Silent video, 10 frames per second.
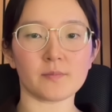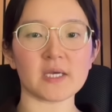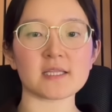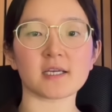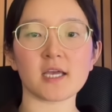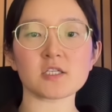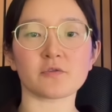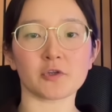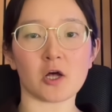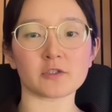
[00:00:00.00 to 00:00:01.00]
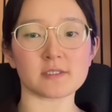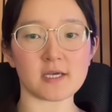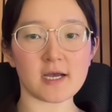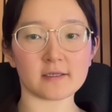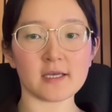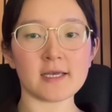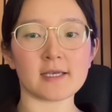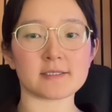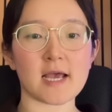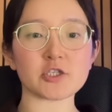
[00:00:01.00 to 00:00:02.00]
But in the case of Claude Design,
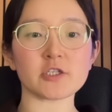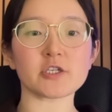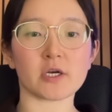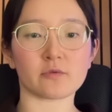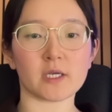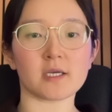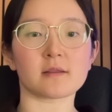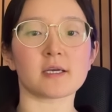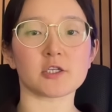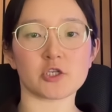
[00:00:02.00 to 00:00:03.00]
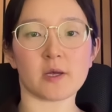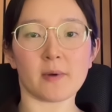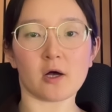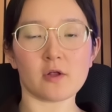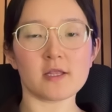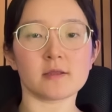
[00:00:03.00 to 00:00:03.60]
it's actually generating the HTML,